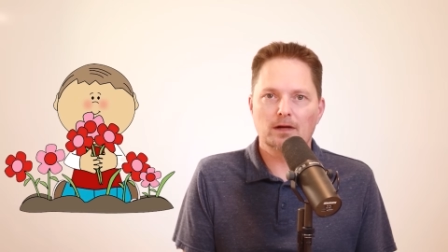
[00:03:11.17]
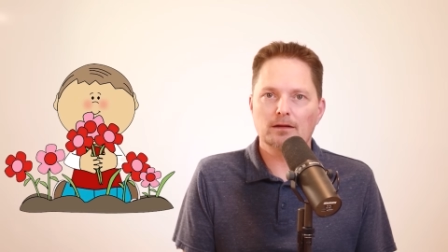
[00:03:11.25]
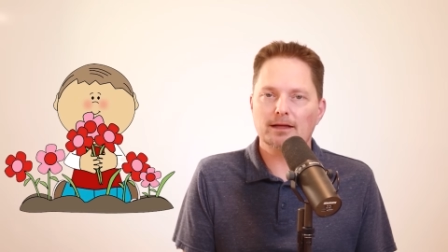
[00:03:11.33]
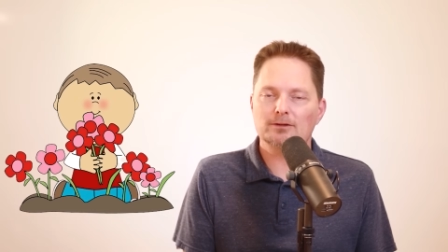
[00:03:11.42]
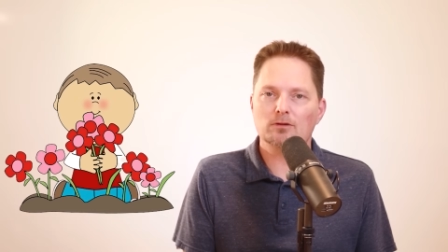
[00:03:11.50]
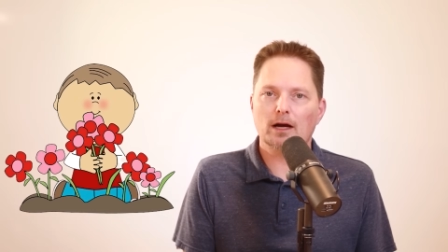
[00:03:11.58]

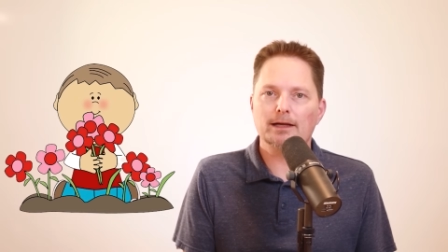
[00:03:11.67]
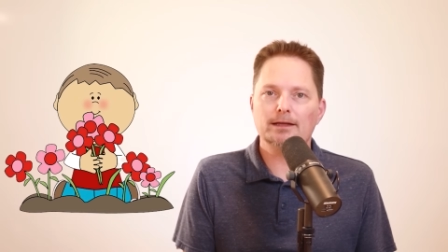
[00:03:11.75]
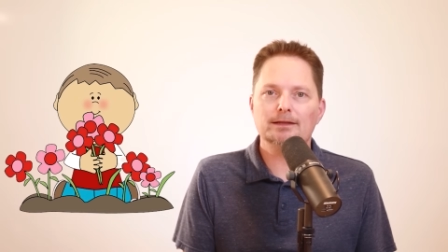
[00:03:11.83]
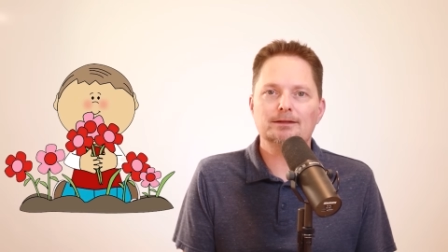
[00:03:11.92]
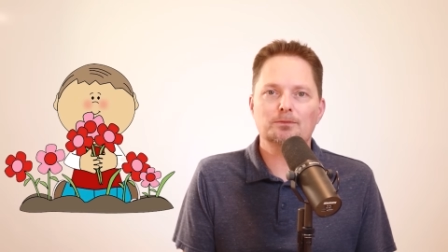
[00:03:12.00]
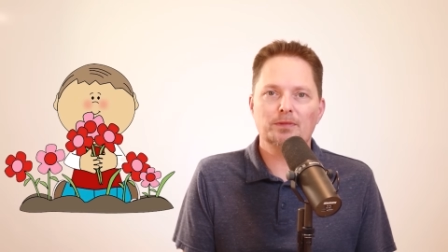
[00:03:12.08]
That's right.
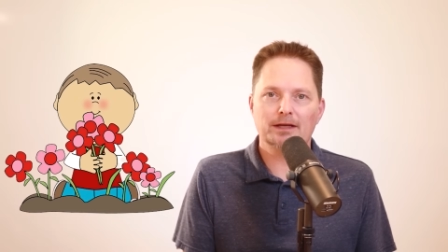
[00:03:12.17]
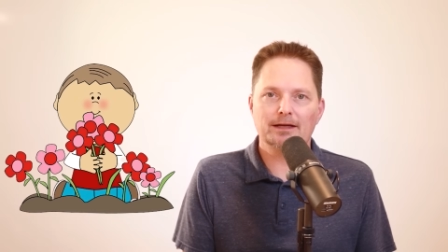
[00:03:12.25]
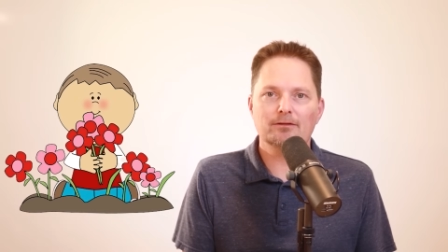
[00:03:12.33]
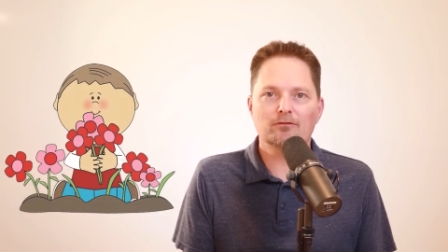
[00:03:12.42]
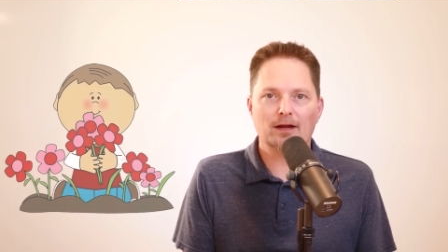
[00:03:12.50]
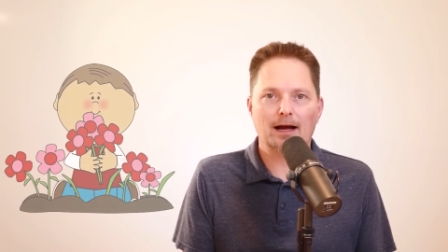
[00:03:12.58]
He's
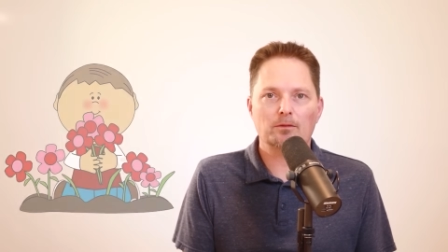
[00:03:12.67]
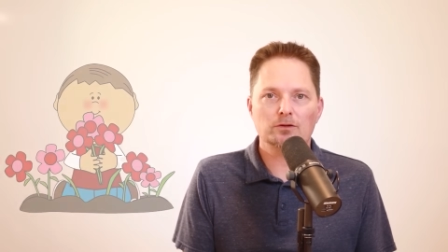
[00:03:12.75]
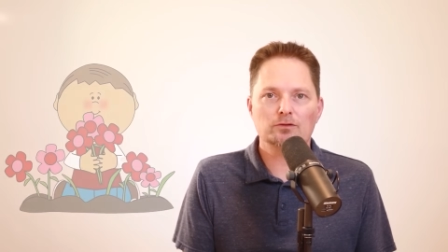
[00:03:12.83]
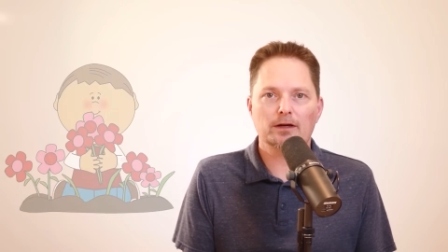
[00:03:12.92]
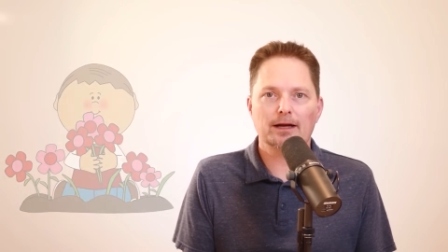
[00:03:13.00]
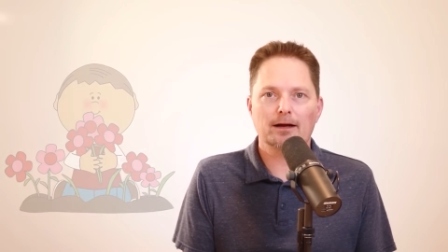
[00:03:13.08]
picking flowers
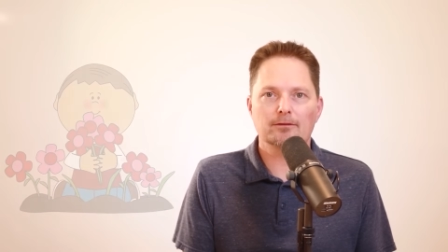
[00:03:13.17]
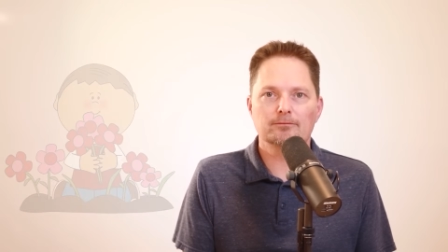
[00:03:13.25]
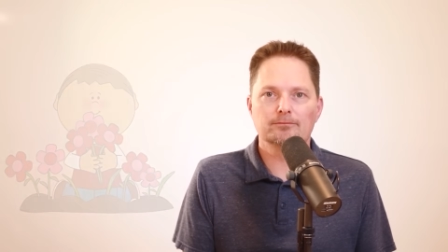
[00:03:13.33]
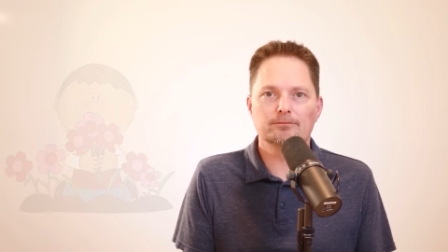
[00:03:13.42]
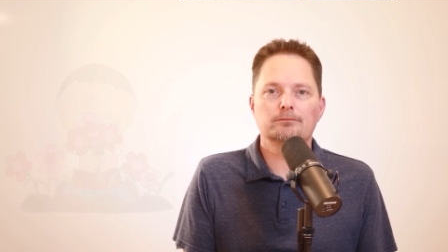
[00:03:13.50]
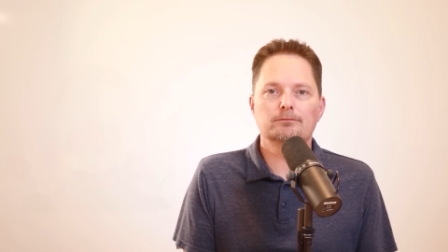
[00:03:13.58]
right now.
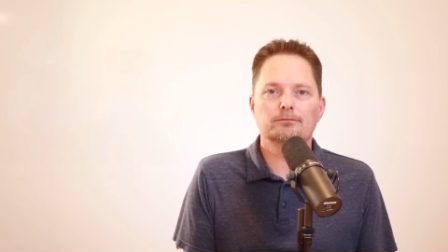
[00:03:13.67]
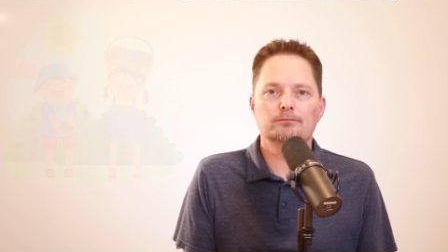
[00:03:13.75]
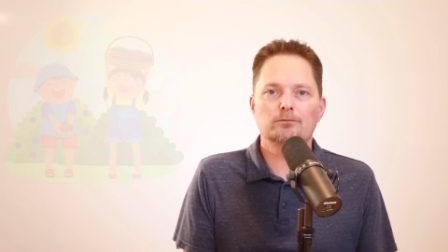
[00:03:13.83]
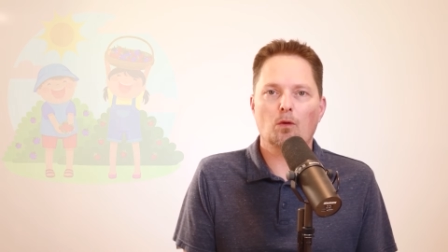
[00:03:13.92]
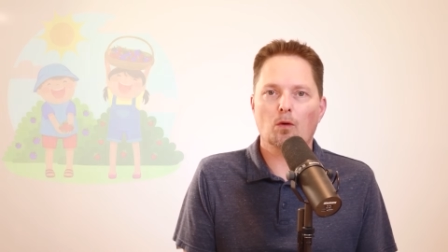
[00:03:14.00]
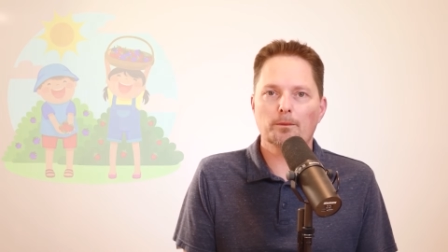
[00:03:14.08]

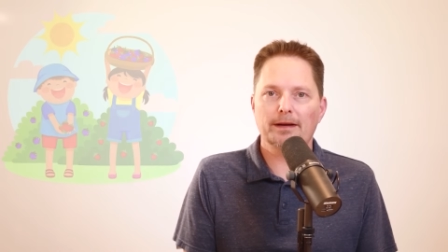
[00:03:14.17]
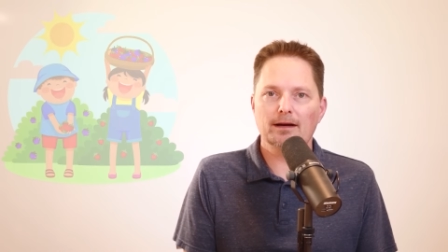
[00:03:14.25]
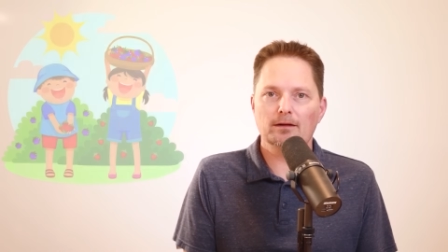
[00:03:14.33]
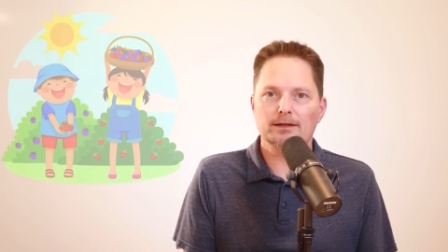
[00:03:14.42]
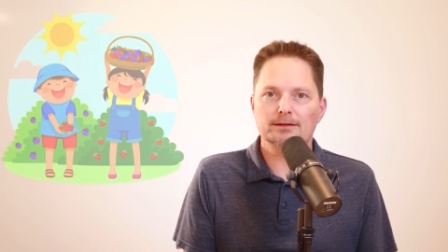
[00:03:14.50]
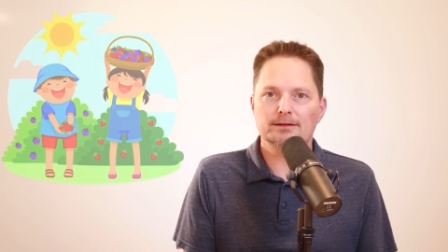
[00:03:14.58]
Or
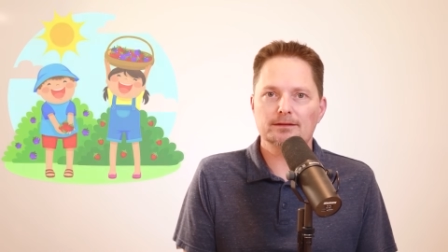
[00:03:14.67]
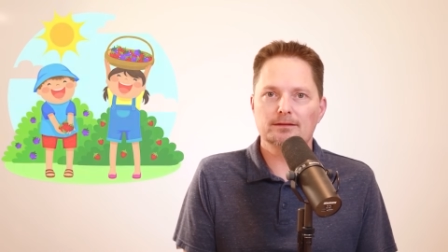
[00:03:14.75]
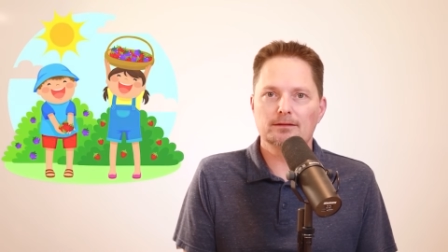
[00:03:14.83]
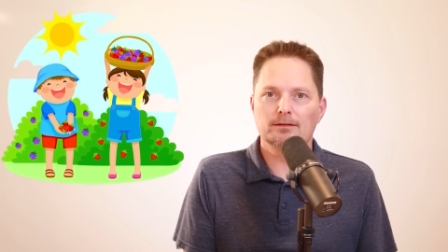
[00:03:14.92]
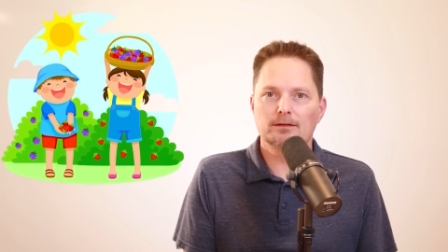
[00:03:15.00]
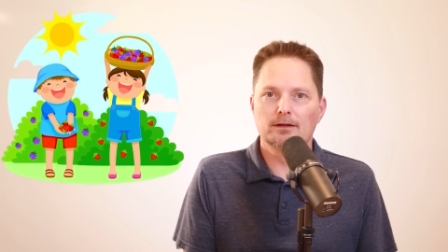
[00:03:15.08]
berries.
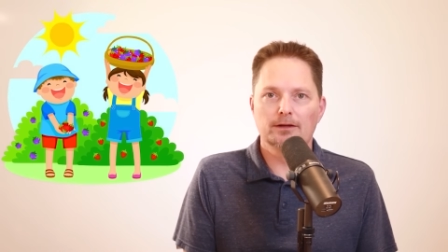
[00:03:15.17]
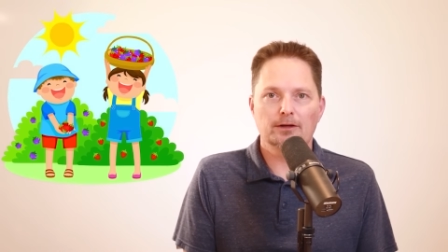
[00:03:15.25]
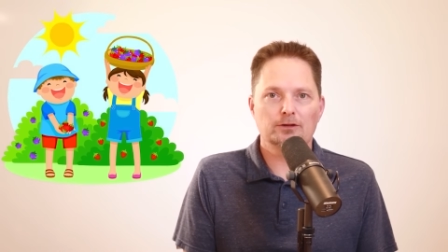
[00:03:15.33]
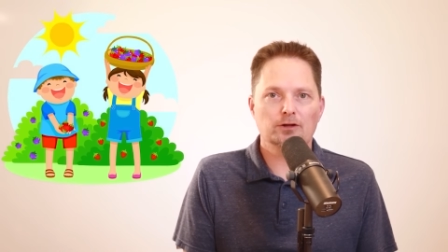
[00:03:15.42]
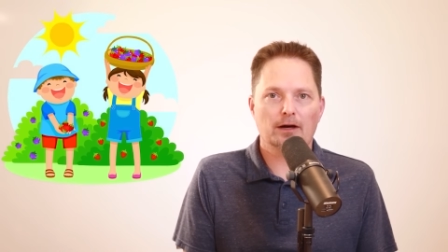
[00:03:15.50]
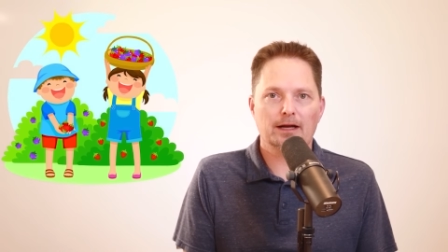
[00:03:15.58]

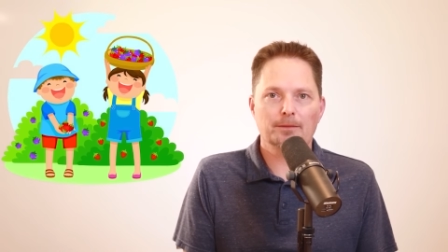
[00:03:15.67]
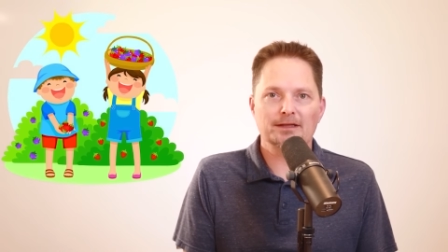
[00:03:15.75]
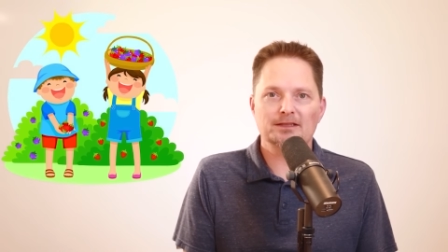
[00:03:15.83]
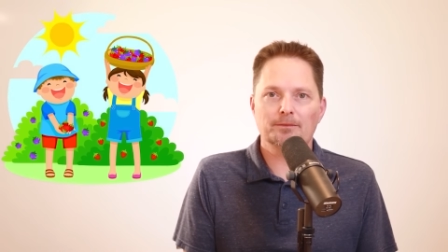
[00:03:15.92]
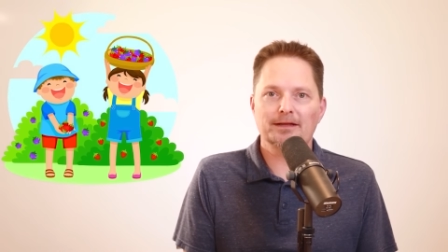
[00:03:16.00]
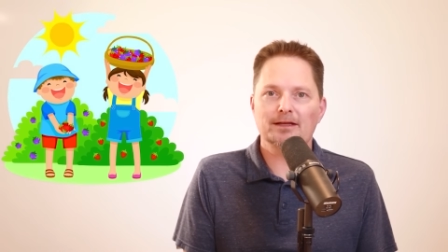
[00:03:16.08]
You're talking about
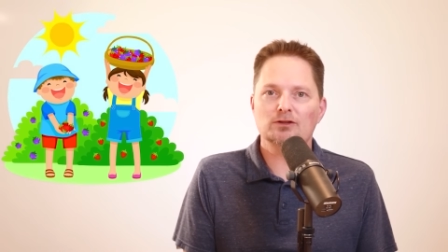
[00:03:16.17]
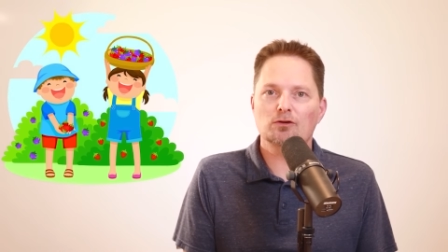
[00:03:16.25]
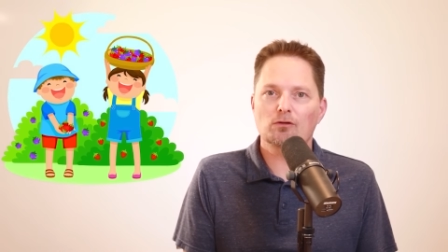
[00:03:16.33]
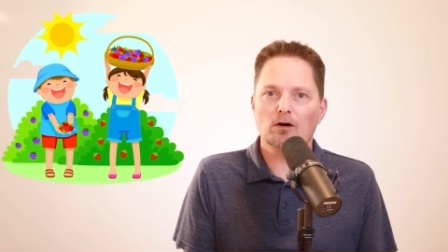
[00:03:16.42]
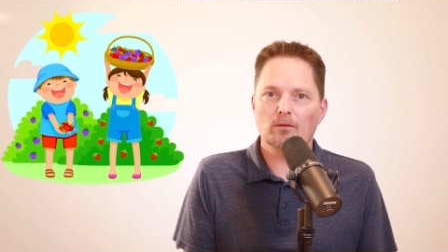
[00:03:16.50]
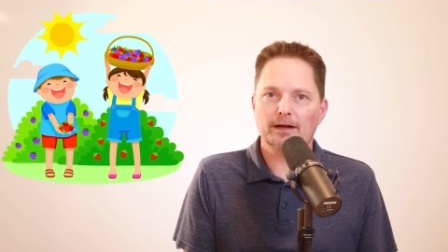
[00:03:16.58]
something that's
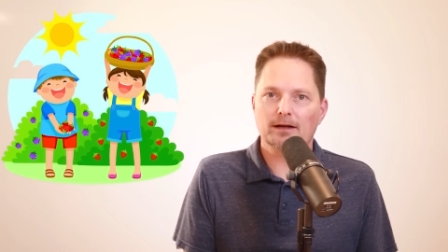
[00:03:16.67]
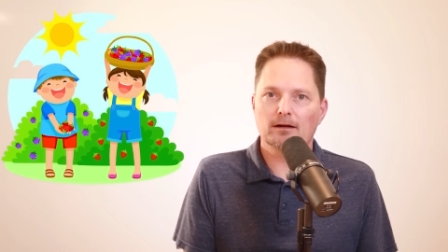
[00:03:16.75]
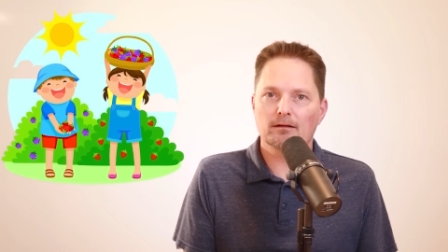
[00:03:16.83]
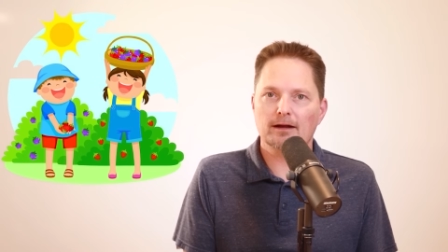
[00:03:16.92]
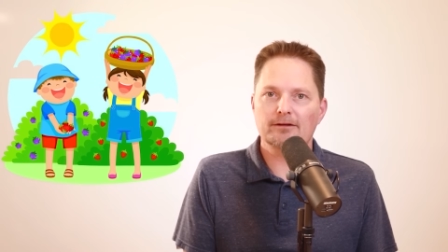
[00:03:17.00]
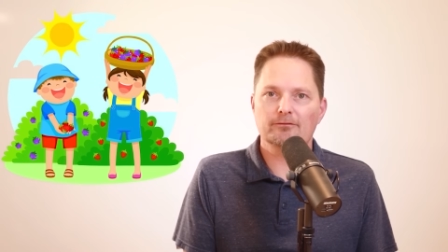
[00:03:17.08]
growing,
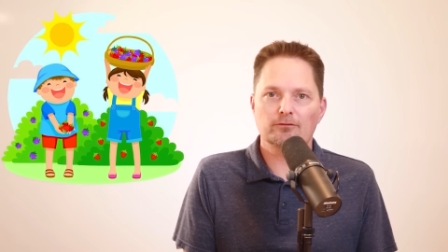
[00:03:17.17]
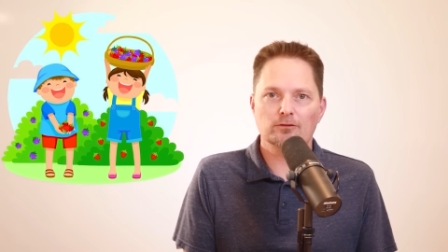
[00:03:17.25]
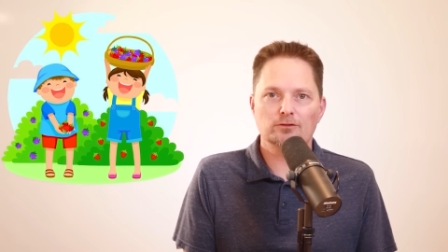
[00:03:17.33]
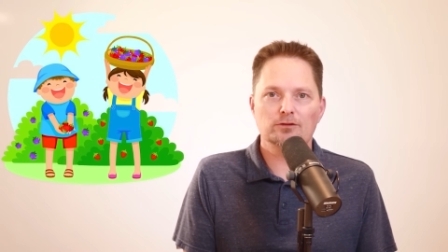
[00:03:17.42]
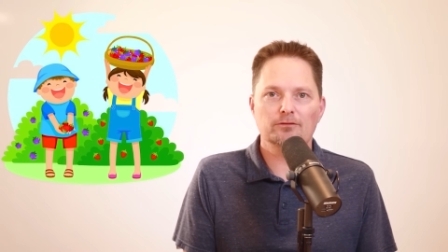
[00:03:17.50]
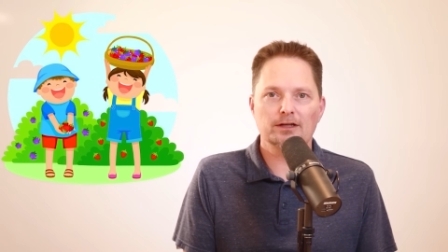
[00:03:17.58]
like
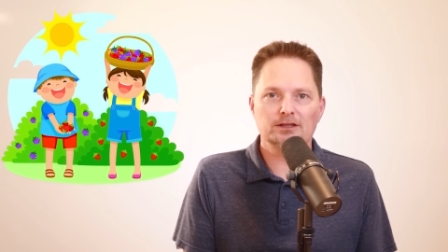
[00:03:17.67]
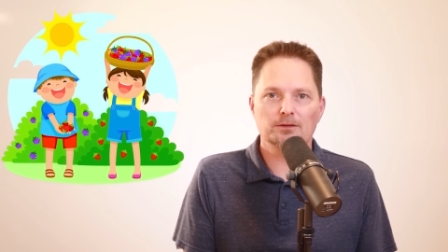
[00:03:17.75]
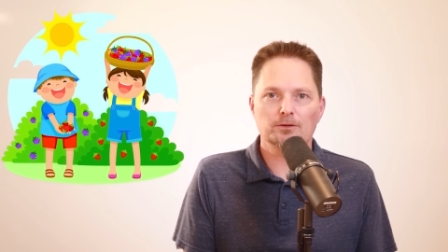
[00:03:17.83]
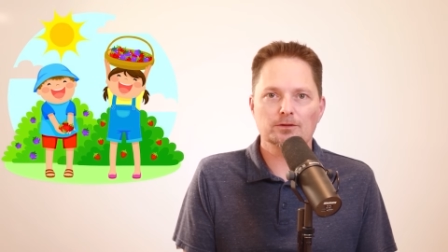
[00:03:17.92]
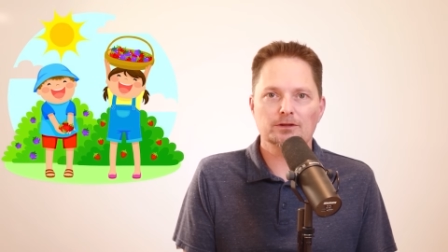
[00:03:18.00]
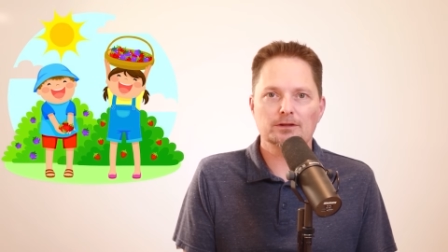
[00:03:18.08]
fruits or
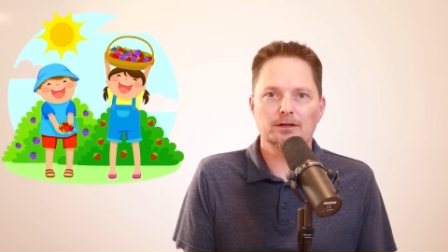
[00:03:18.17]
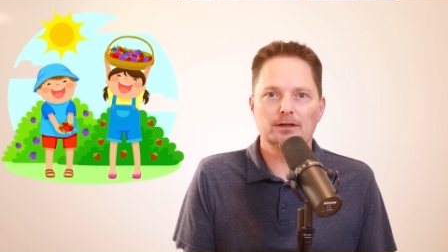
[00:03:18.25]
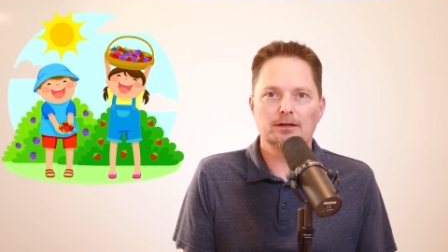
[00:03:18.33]
vegetables.